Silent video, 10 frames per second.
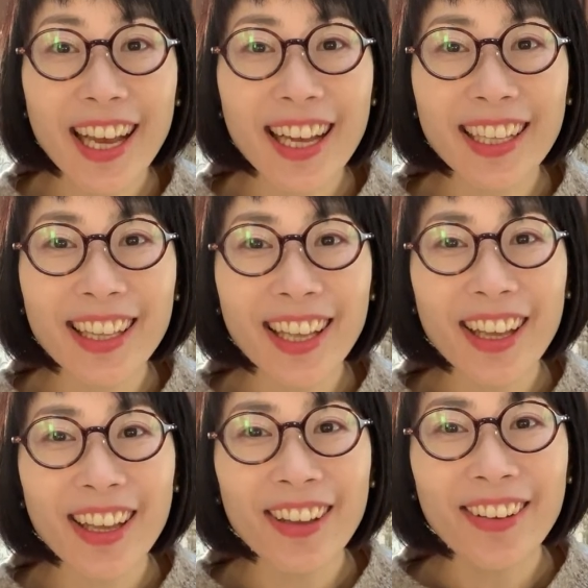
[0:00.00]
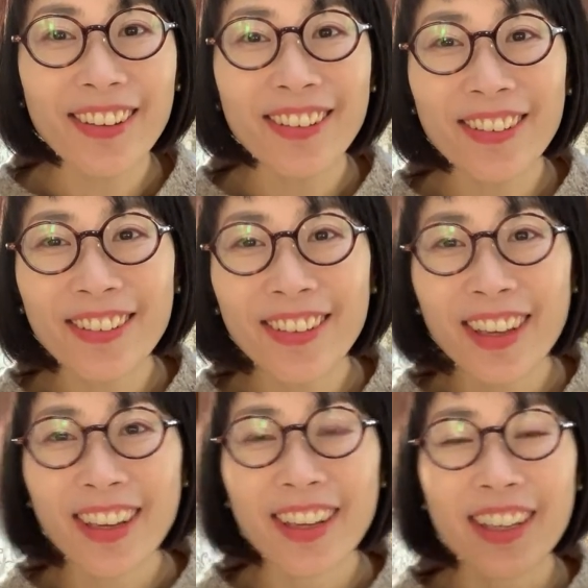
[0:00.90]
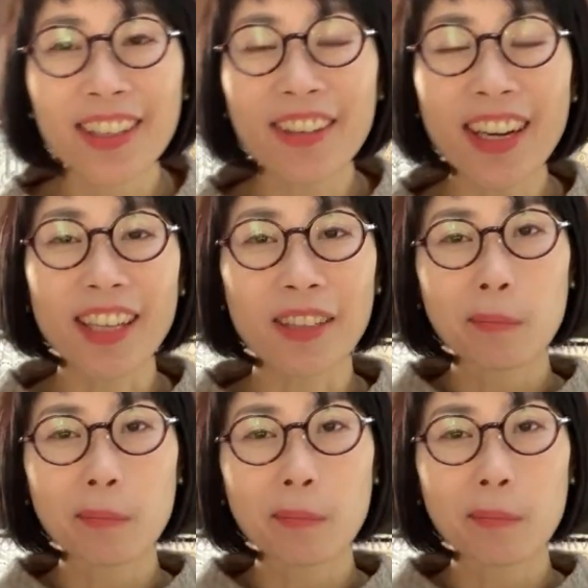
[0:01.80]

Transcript: Hello. Great.